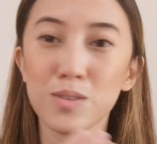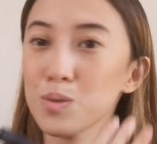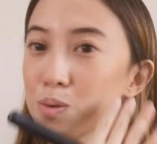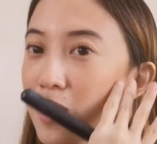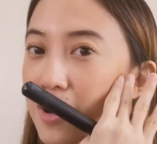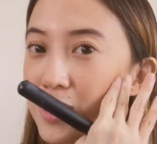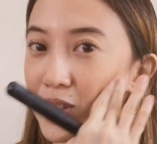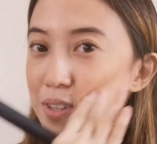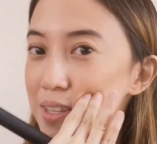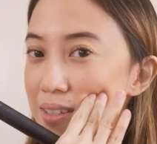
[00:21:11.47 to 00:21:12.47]
too
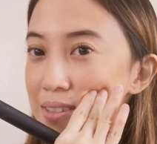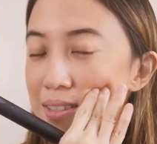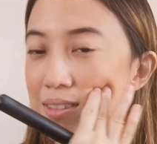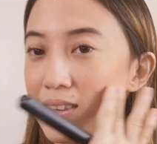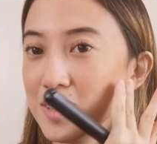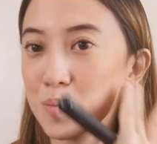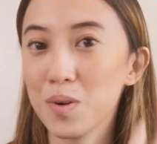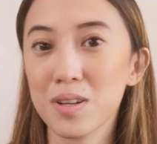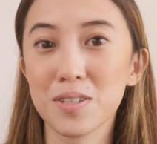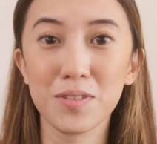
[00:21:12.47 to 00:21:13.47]
harsh on these
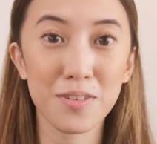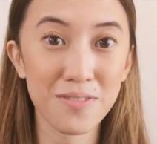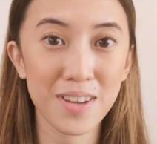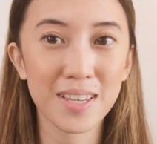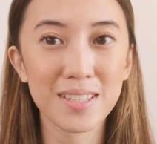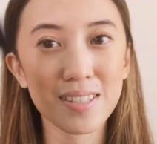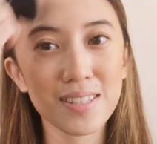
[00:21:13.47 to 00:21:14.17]
parts of your face.